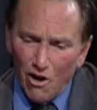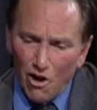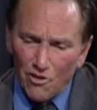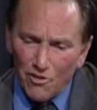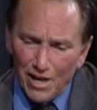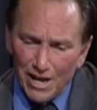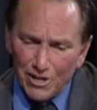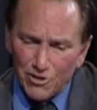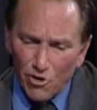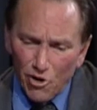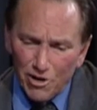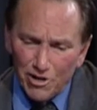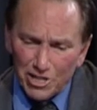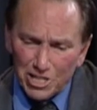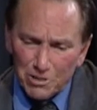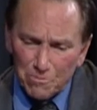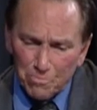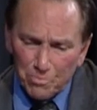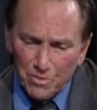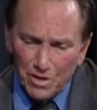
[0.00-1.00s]
Now, are
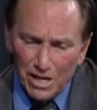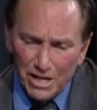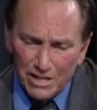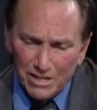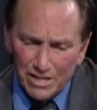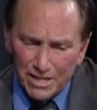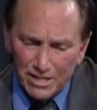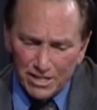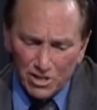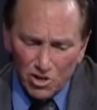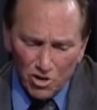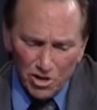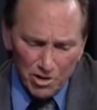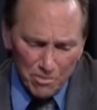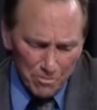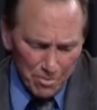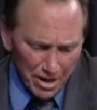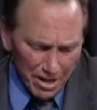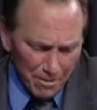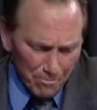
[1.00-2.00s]
they trying to... Is
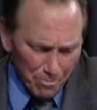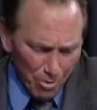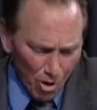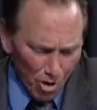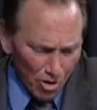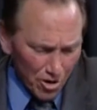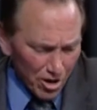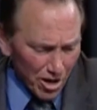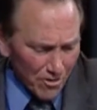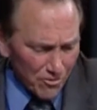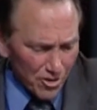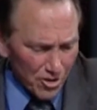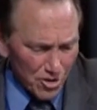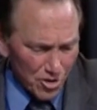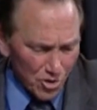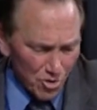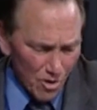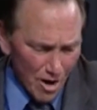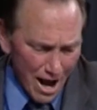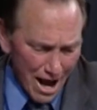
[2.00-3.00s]
this going to be
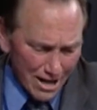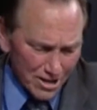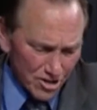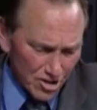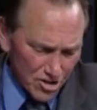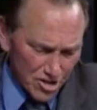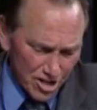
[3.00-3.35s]
part of the new